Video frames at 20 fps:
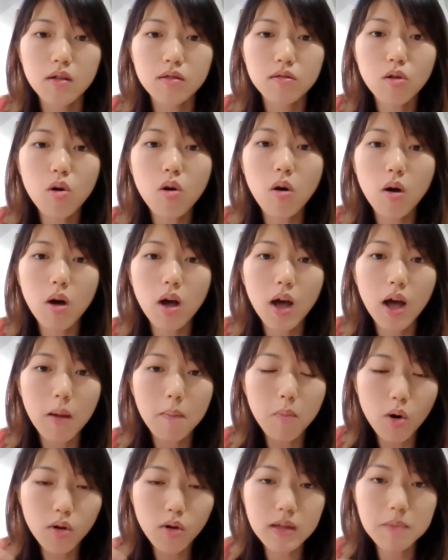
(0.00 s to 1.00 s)
So
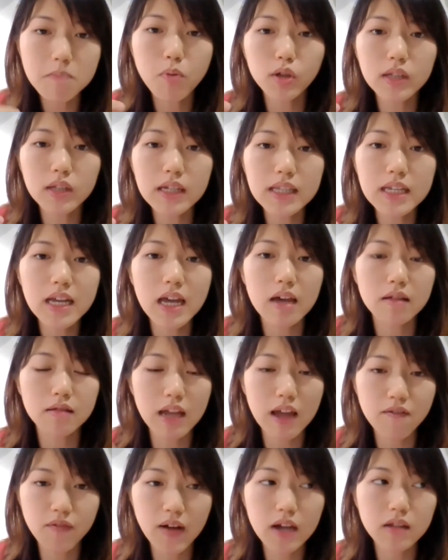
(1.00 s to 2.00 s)
most importantly, as
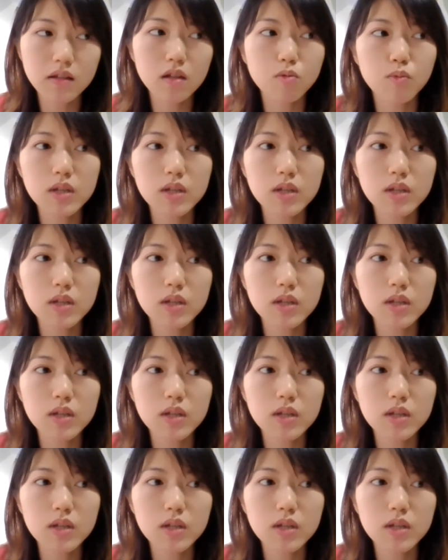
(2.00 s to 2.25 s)
the advisors,